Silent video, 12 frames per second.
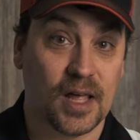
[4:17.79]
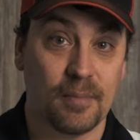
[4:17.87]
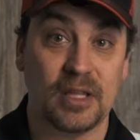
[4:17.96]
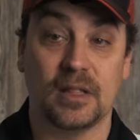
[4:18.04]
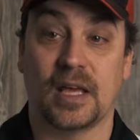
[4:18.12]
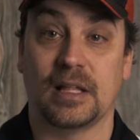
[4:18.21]
I
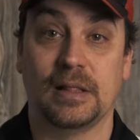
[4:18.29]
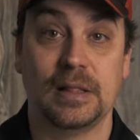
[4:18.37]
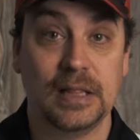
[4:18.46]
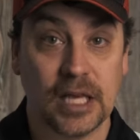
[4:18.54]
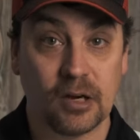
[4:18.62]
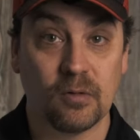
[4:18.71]
mean, like
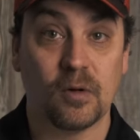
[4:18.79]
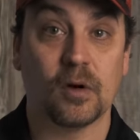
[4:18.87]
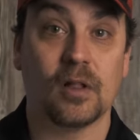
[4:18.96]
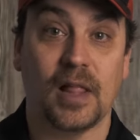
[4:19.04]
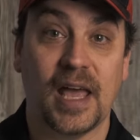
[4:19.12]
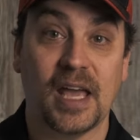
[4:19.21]
literal
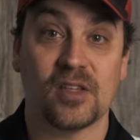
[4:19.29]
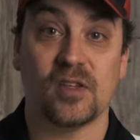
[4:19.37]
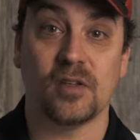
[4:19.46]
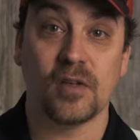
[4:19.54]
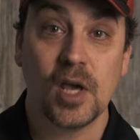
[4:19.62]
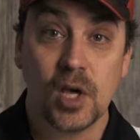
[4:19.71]

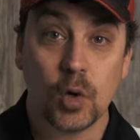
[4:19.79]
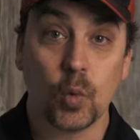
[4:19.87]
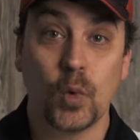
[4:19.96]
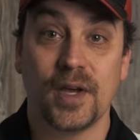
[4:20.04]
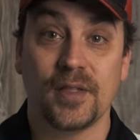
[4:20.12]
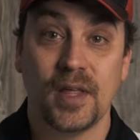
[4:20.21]
classes
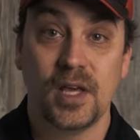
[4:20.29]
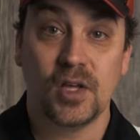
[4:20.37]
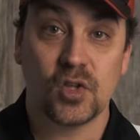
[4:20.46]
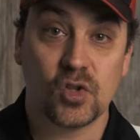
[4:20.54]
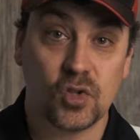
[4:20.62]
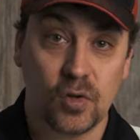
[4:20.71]
with
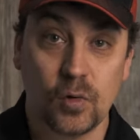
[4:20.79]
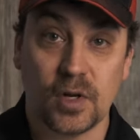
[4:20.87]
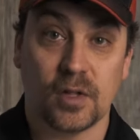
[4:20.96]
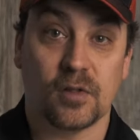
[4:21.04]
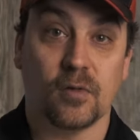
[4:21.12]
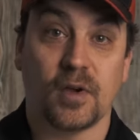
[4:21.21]

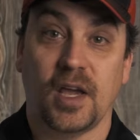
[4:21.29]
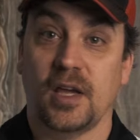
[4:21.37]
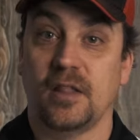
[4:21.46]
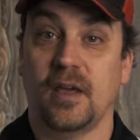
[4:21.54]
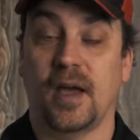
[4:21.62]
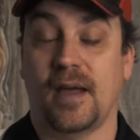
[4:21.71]
students,
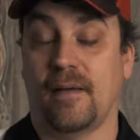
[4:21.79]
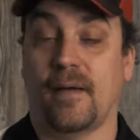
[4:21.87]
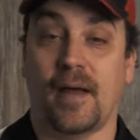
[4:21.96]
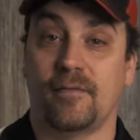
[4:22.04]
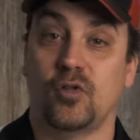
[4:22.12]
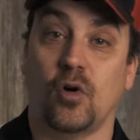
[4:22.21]
okay?
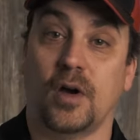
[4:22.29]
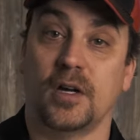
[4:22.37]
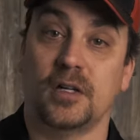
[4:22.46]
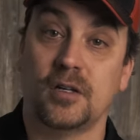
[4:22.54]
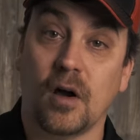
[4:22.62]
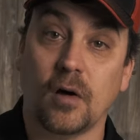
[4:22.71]
I've taught
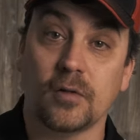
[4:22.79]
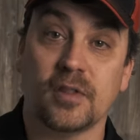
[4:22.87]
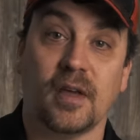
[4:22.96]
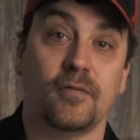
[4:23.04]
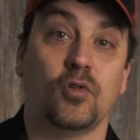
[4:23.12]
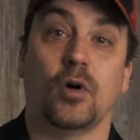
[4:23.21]
adults,
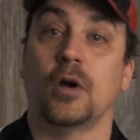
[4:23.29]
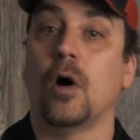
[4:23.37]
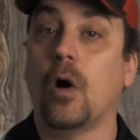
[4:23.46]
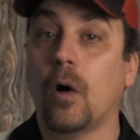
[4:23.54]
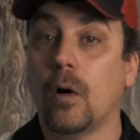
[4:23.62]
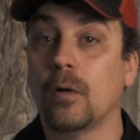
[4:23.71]
I've taught
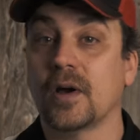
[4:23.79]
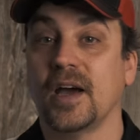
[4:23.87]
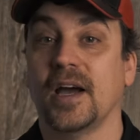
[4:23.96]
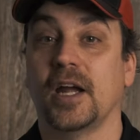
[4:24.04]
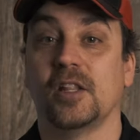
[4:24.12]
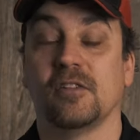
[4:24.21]
all
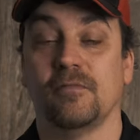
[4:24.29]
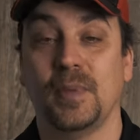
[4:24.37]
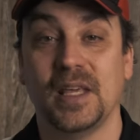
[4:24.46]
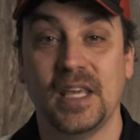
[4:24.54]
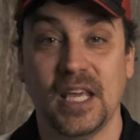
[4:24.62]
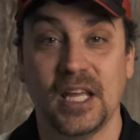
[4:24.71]
kinds of
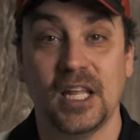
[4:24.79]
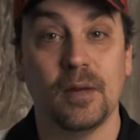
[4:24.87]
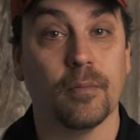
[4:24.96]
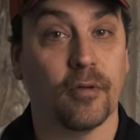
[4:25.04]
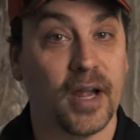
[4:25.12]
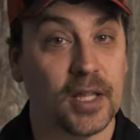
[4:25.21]

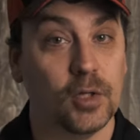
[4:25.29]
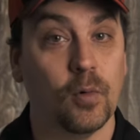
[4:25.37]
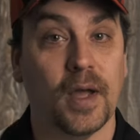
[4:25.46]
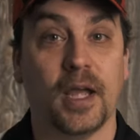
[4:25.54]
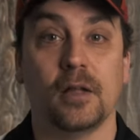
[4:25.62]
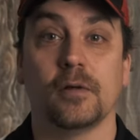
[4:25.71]
beginning, brand new
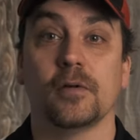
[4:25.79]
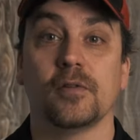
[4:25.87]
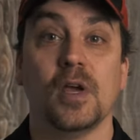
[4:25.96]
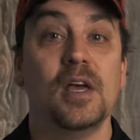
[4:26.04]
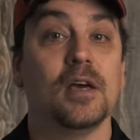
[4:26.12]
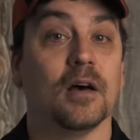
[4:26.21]
anglers,
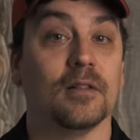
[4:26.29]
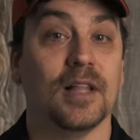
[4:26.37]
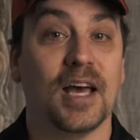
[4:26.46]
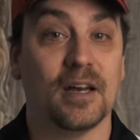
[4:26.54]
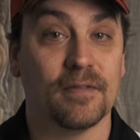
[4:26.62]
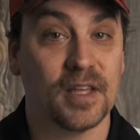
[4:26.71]
a
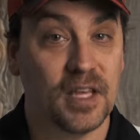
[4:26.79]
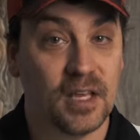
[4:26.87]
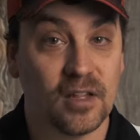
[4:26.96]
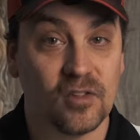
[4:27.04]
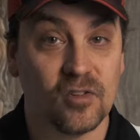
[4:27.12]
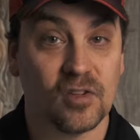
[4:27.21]
lot of
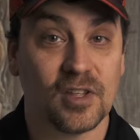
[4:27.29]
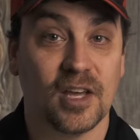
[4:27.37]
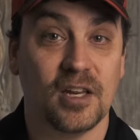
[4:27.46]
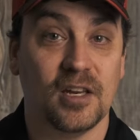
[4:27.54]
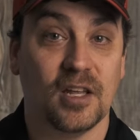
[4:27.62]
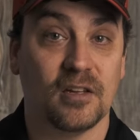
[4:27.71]
kids just
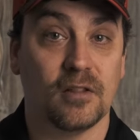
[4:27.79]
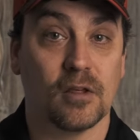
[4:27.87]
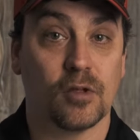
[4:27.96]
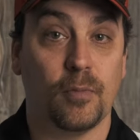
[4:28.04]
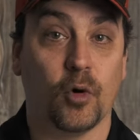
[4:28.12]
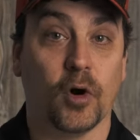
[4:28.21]
getting into the
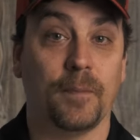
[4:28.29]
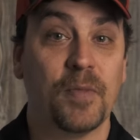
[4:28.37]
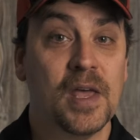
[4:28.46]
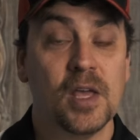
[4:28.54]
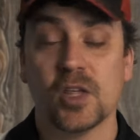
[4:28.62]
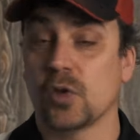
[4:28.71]
sport.
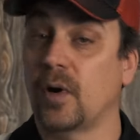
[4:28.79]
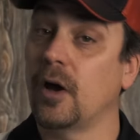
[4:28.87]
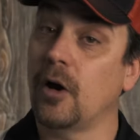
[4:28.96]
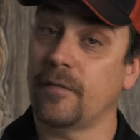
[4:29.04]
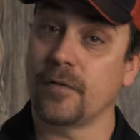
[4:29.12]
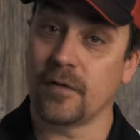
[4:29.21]
So I
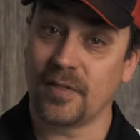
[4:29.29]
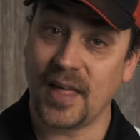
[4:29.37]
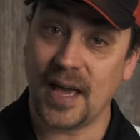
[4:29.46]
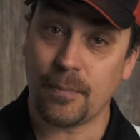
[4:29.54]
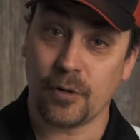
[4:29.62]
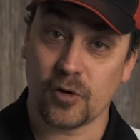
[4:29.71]
offer
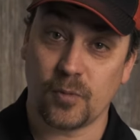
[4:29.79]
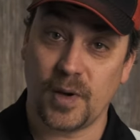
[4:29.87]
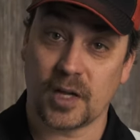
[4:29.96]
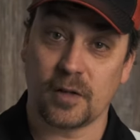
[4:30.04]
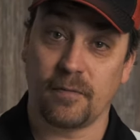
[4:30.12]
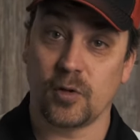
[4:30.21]
that
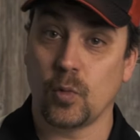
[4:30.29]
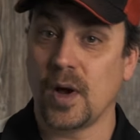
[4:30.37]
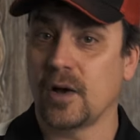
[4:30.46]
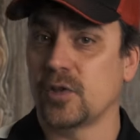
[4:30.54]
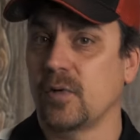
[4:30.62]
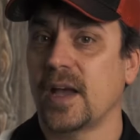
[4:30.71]
perspective as
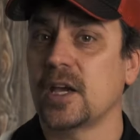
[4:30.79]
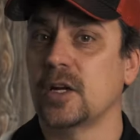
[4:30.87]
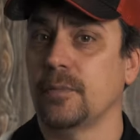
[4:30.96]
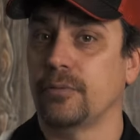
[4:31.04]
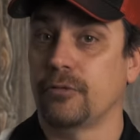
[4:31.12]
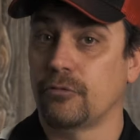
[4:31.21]
well. So I can
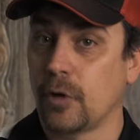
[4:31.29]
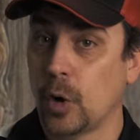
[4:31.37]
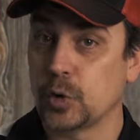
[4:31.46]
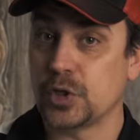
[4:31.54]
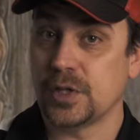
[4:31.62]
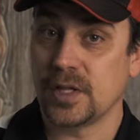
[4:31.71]

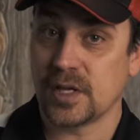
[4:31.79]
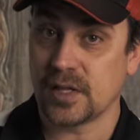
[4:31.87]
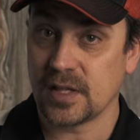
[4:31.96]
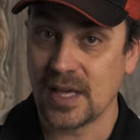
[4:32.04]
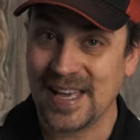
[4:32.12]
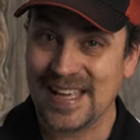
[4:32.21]
approach
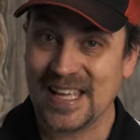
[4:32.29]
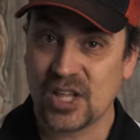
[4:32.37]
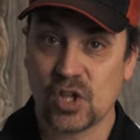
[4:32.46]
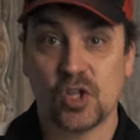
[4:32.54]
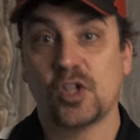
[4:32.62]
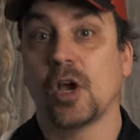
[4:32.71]
this
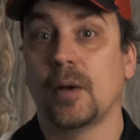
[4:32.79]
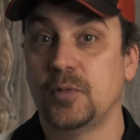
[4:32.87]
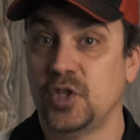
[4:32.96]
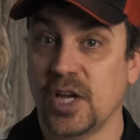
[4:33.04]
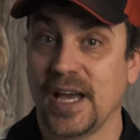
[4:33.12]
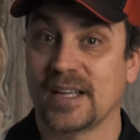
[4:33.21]

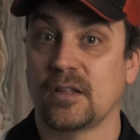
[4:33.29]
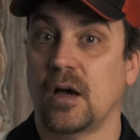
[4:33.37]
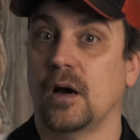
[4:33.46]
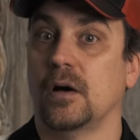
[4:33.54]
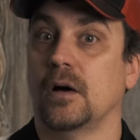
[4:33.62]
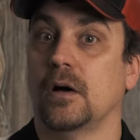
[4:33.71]
subject
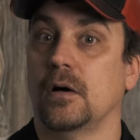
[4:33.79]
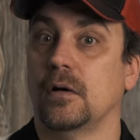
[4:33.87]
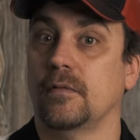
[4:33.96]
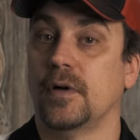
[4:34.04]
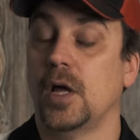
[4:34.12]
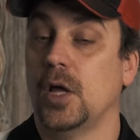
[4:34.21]

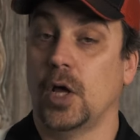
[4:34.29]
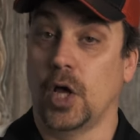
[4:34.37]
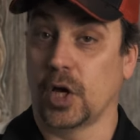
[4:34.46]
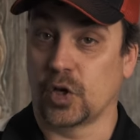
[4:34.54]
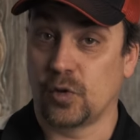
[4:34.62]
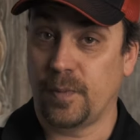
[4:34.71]
of
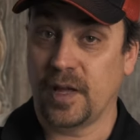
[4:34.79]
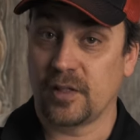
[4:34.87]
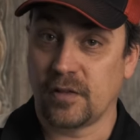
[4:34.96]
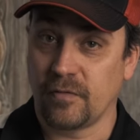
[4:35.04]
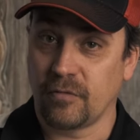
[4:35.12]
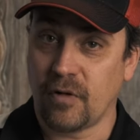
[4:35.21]

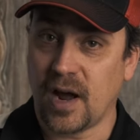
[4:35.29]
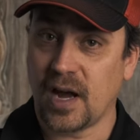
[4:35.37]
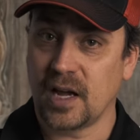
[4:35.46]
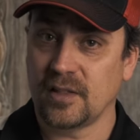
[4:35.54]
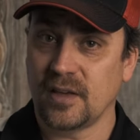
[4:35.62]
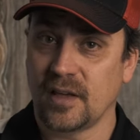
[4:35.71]
expensive
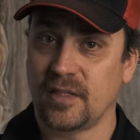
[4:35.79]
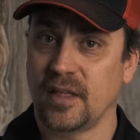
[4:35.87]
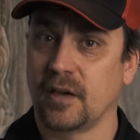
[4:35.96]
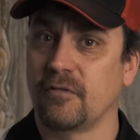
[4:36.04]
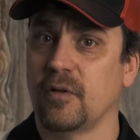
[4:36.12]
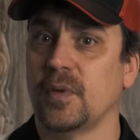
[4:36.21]
rods, I
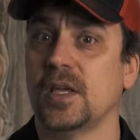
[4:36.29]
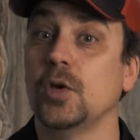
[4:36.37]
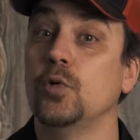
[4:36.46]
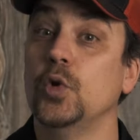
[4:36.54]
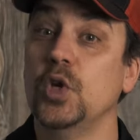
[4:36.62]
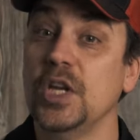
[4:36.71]
think, from a
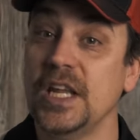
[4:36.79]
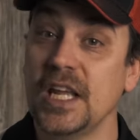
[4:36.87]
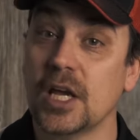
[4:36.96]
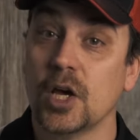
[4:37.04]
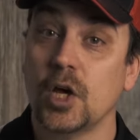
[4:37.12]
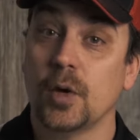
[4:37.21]

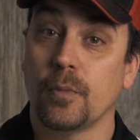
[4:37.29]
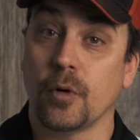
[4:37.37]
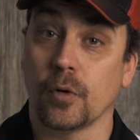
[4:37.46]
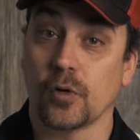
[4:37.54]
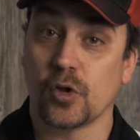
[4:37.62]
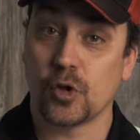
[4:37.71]
unique
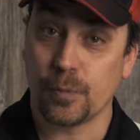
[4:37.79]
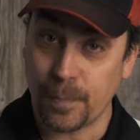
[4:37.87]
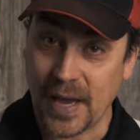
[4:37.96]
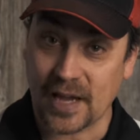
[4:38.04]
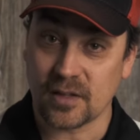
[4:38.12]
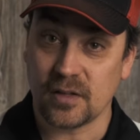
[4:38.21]

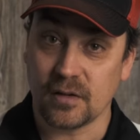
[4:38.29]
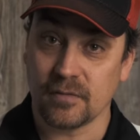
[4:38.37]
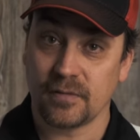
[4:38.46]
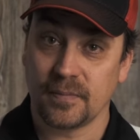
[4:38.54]
perspective.